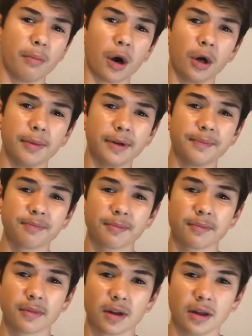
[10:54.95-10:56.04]
moment?
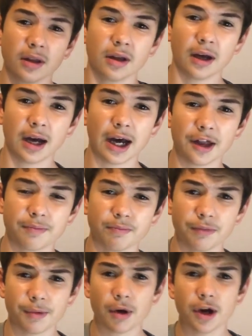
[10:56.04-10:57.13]

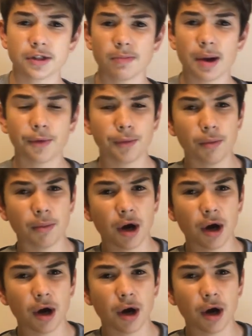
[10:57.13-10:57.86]
The most memorable